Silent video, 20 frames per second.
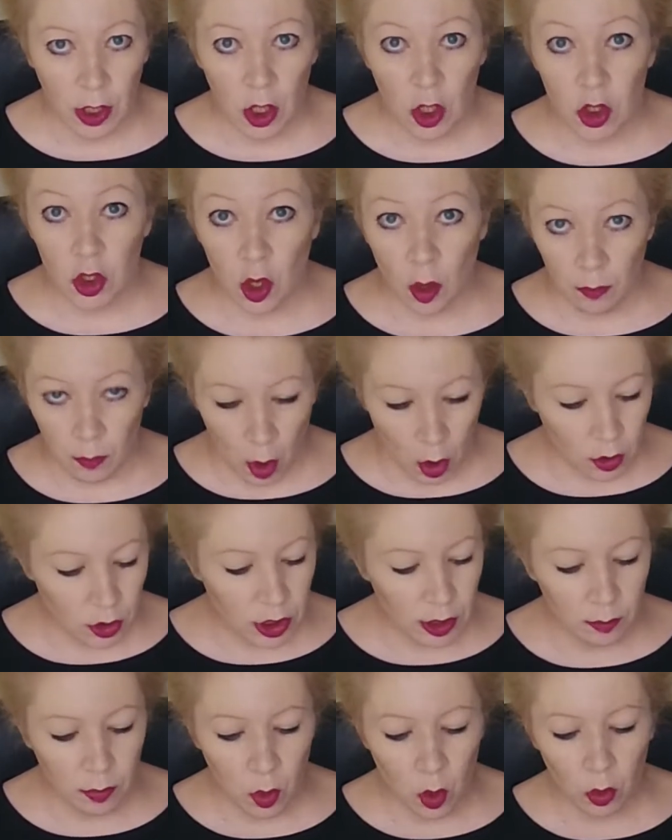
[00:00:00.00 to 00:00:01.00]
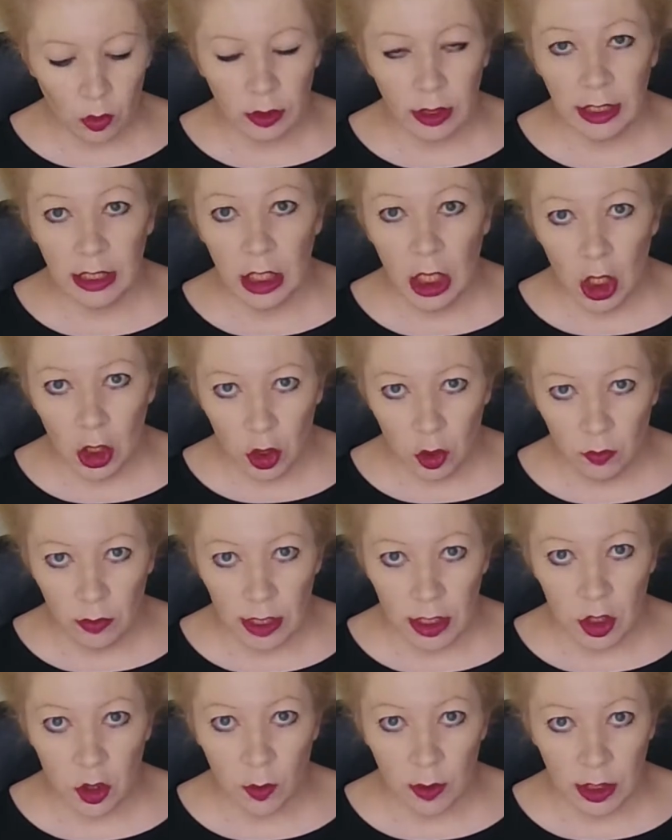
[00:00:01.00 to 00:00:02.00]
So most importantly, you
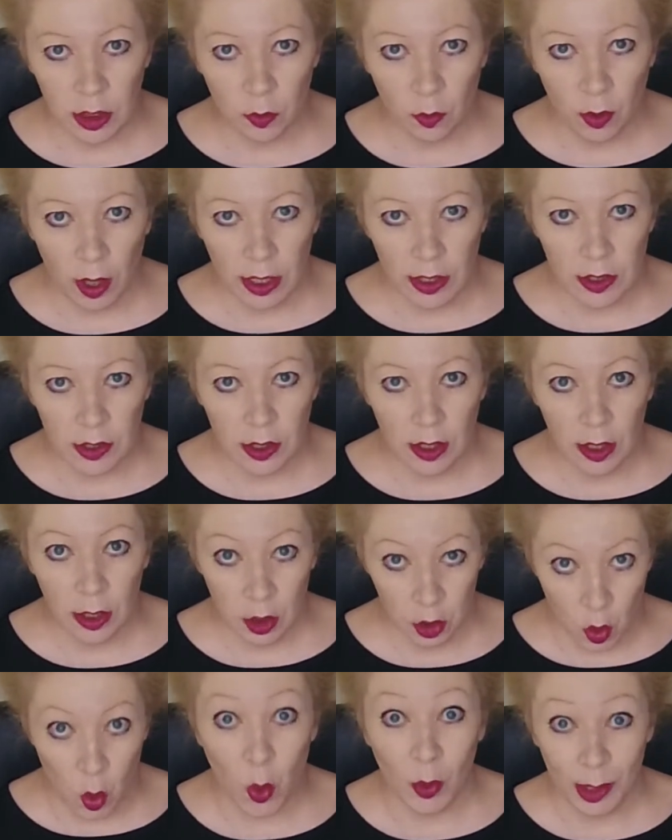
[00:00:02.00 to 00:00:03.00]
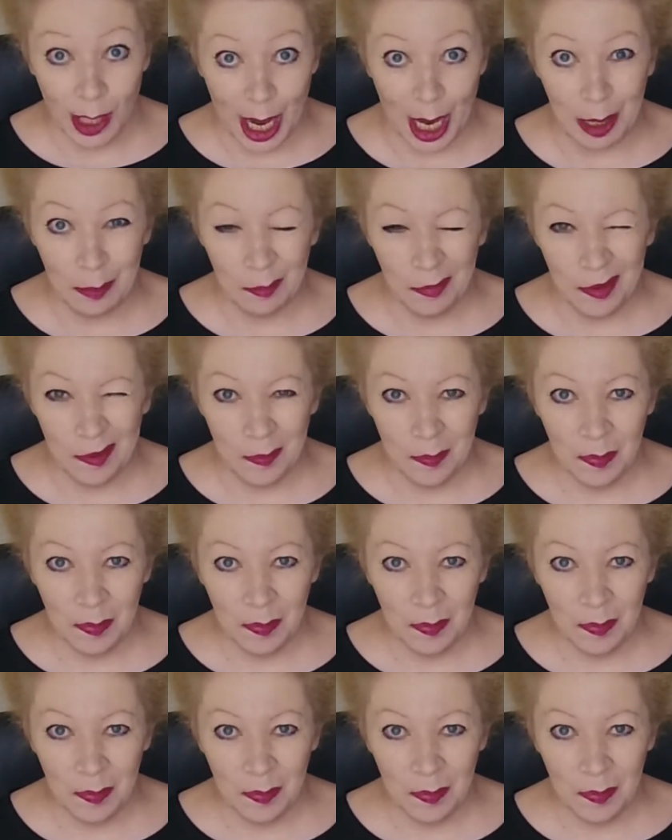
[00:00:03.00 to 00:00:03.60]
need to express your name